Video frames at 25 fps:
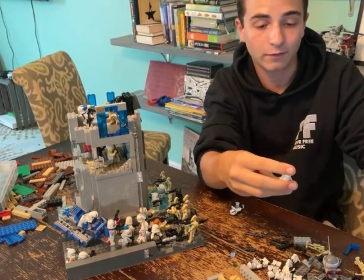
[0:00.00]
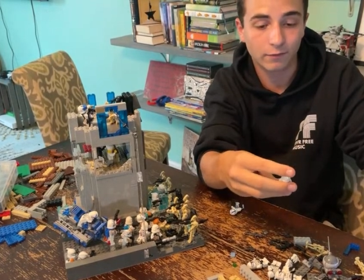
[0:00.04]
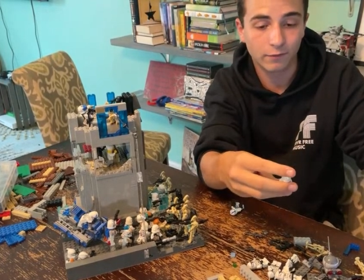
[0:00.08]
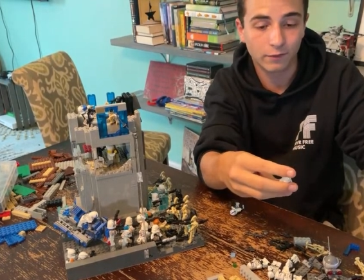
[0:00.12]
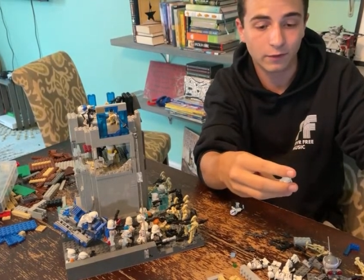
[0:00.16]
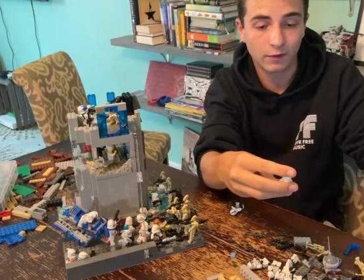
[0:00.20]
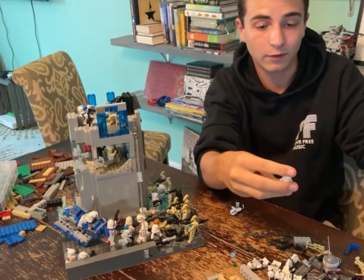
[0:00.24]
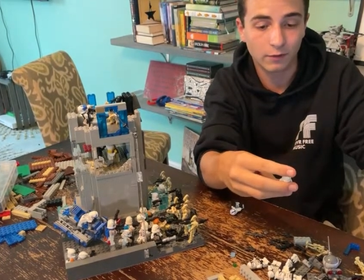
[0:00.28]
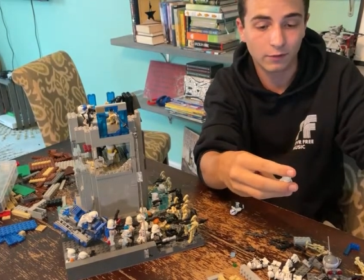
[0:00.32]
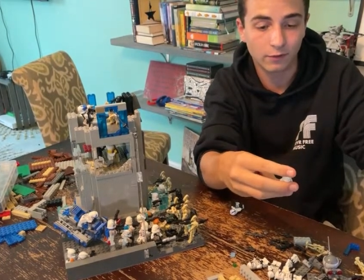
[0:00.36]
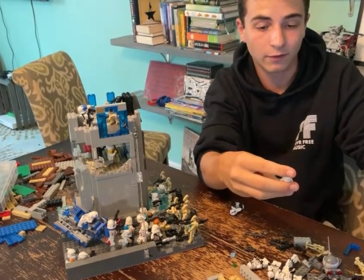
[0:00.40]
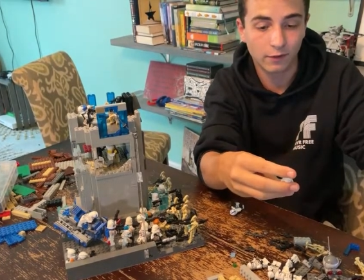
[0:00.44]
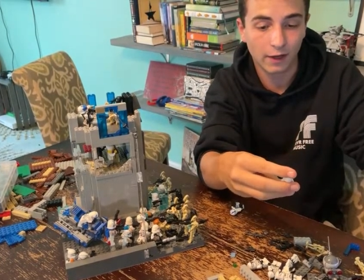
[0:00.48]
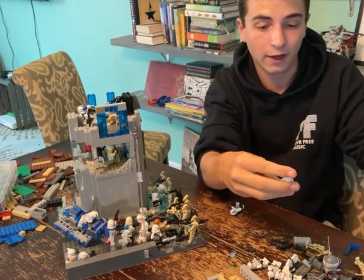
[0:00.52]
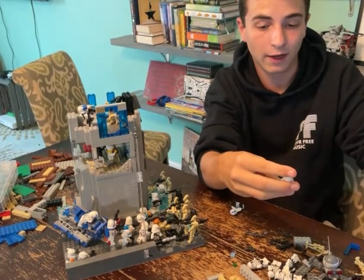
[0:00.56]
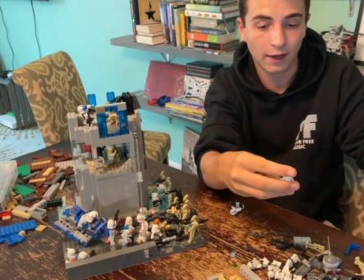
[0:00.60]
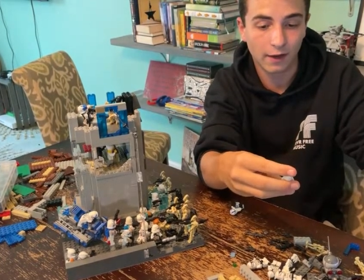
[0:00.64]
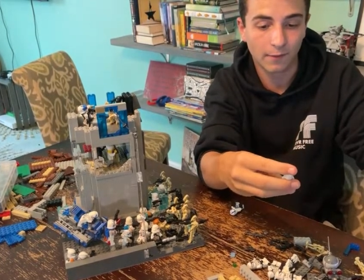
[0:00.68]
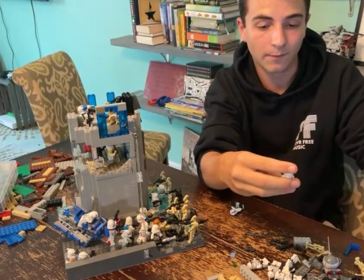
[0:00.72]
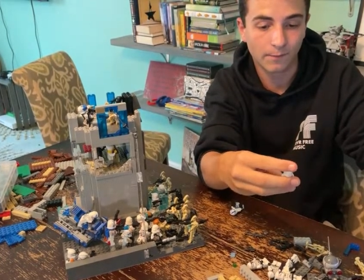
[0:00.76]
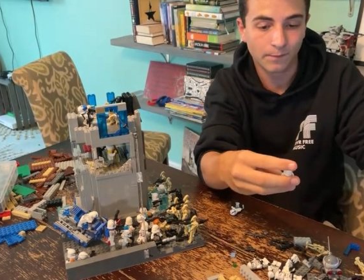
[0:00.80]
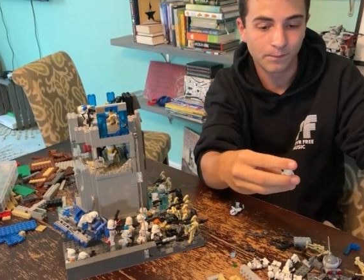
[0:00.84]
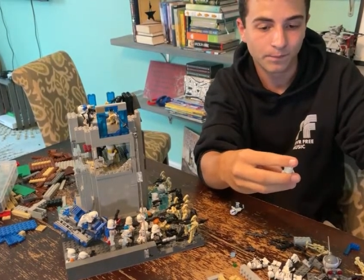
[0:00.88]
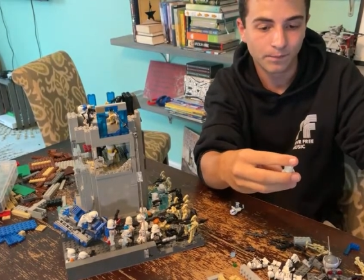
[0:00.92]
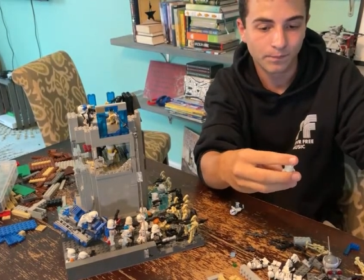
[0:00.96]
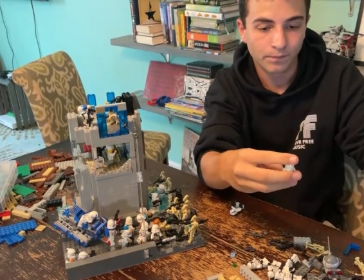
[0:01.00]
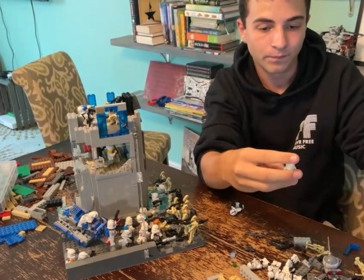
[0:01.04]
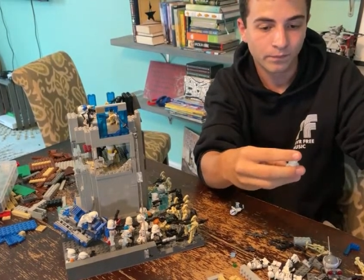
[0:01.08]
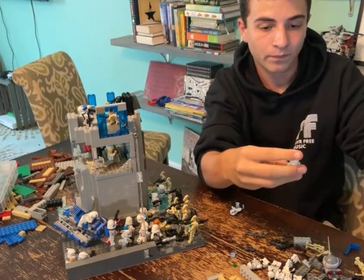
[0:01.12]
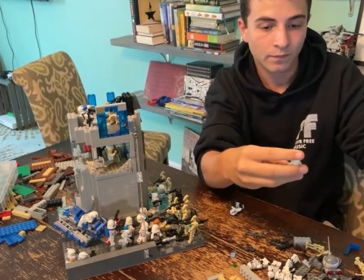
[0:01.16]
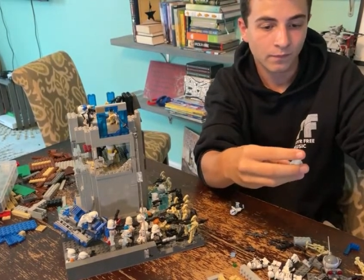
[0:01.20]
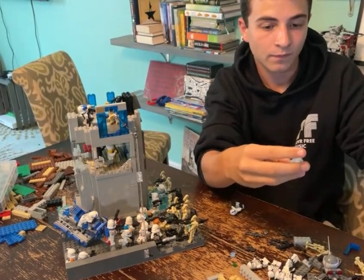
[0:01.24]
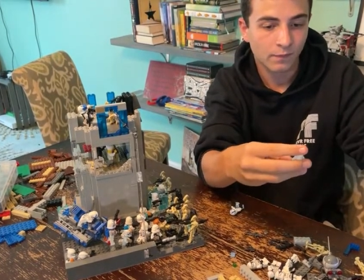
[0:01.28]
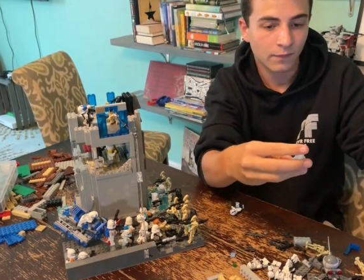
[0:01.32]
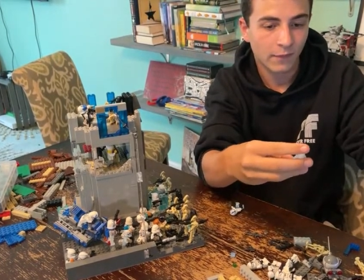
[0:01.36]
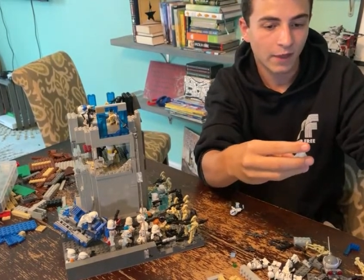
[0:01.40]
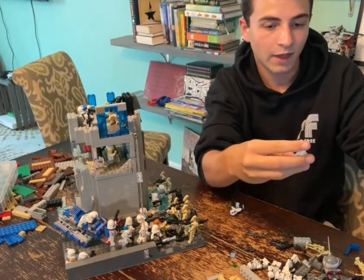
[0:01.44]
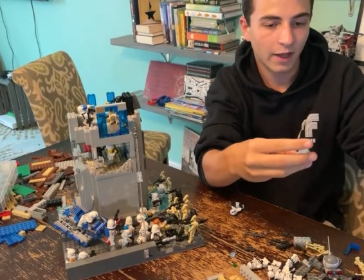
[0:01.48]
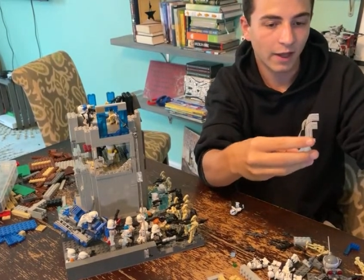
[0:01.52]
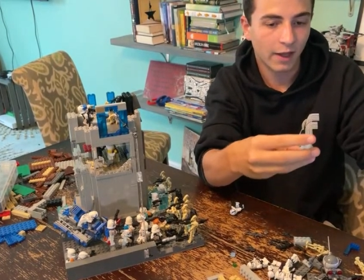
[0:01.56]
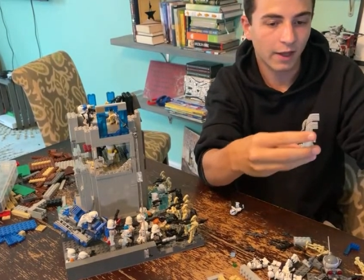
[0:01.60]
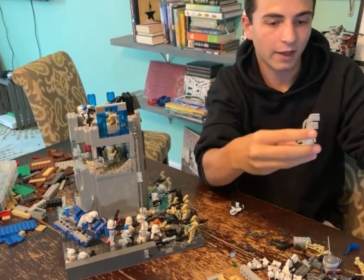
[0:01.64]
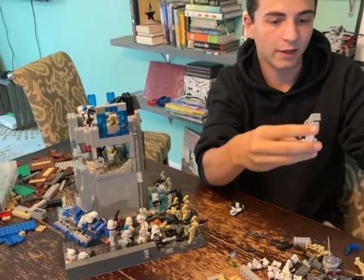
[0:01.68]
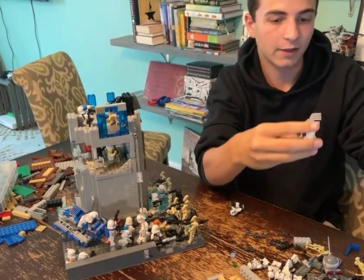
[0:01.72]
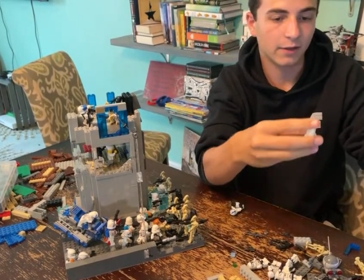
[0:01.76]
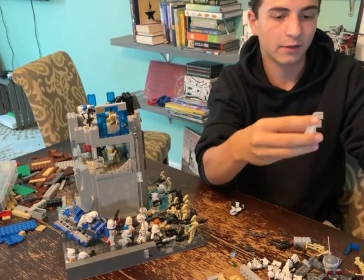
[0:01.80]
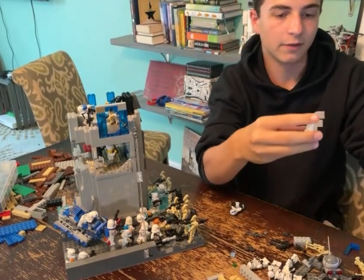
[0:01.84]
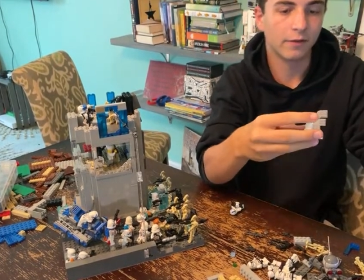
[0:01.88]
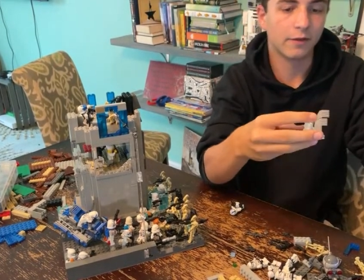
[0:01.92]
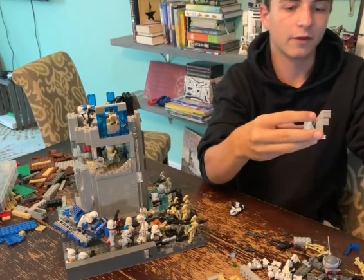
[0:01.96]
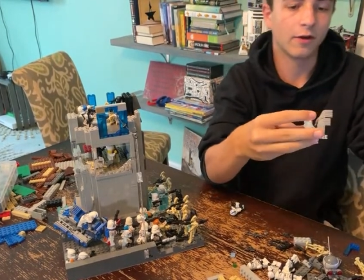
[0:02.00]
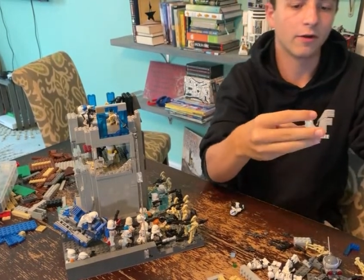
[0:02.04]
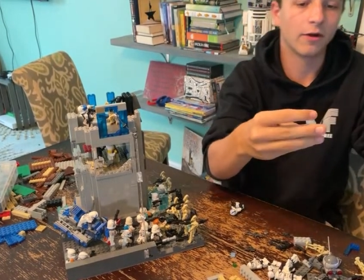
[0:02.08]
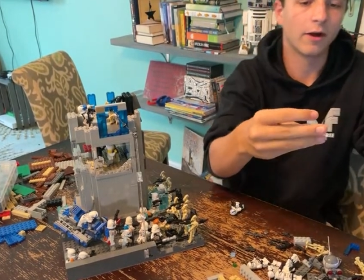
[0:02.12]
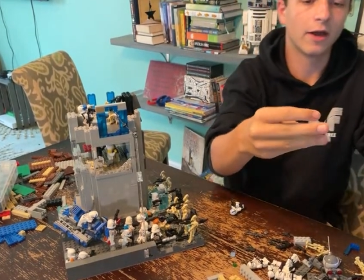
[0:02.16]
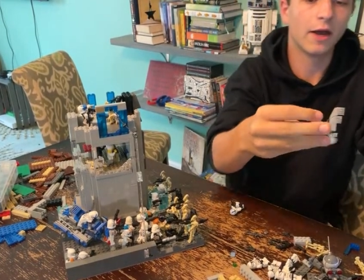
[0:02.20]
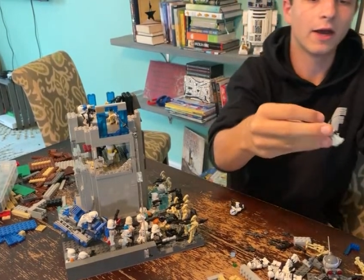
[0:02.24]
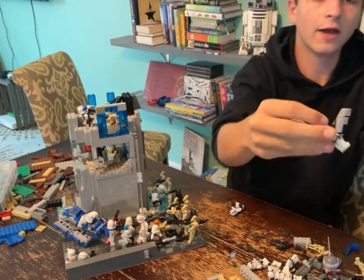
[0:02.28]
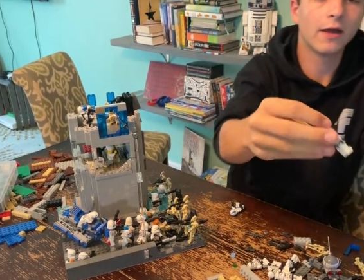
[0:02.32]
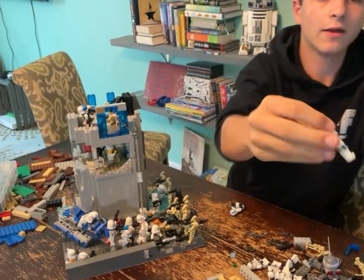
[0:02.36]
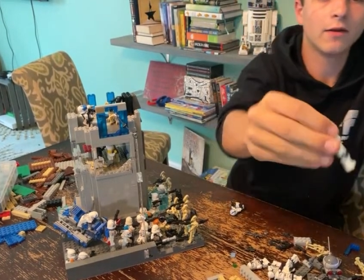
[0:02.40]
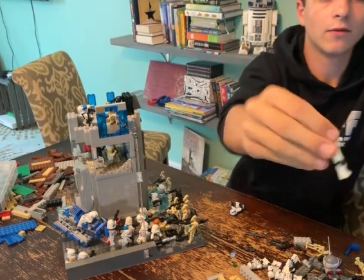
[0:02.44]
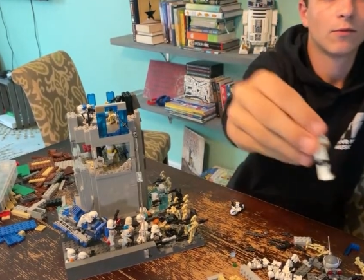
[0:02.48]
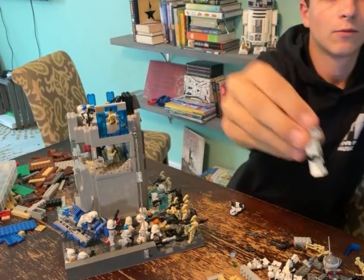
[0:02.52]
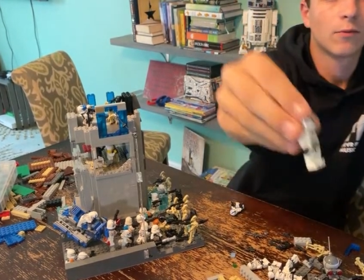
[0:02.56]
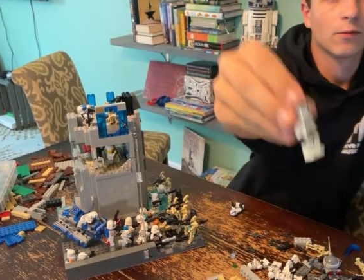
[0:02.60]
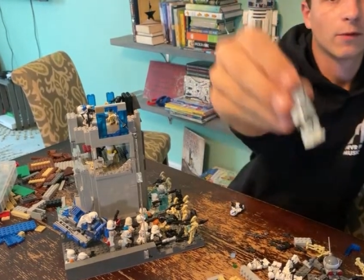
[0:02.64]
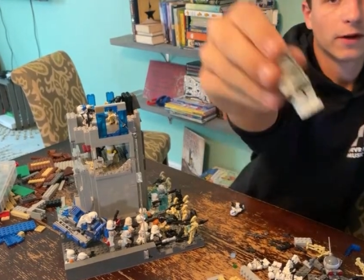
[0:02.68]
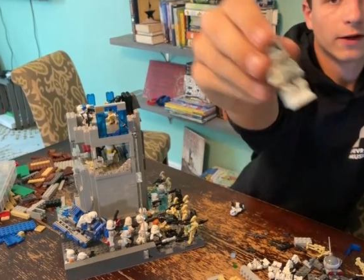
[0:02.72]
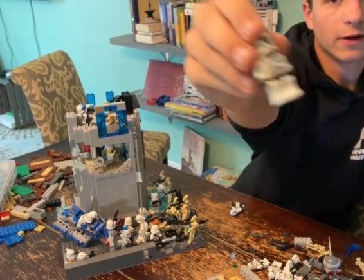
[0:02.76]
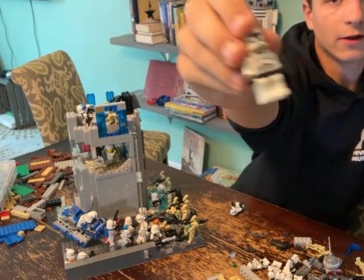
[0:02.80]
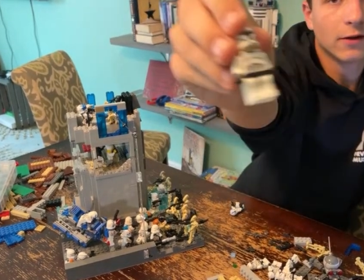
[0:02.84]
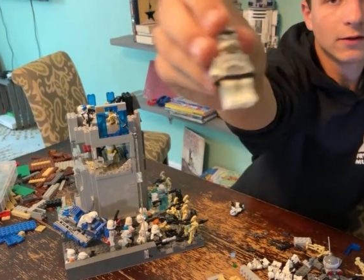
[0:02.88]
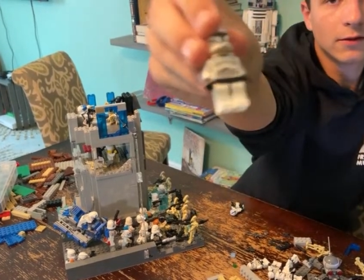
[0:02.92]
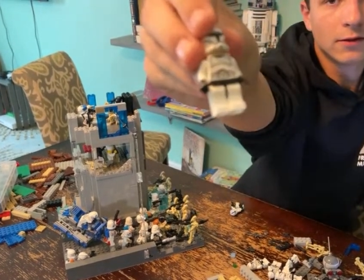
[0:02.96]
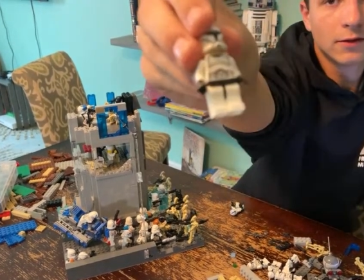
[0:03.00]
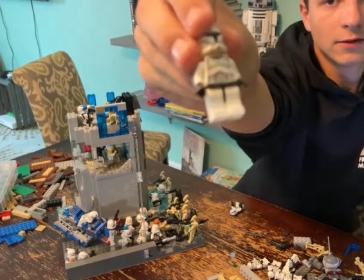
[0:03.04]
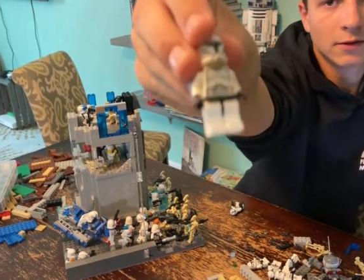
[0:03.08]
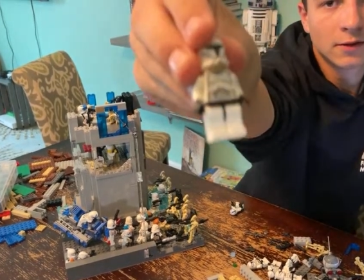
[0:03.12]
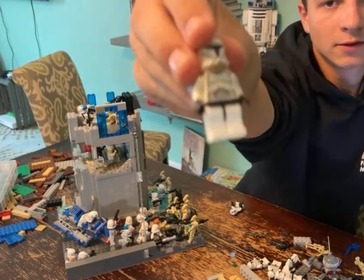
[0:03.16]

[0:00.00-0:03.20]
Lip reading: views now. And they're not real,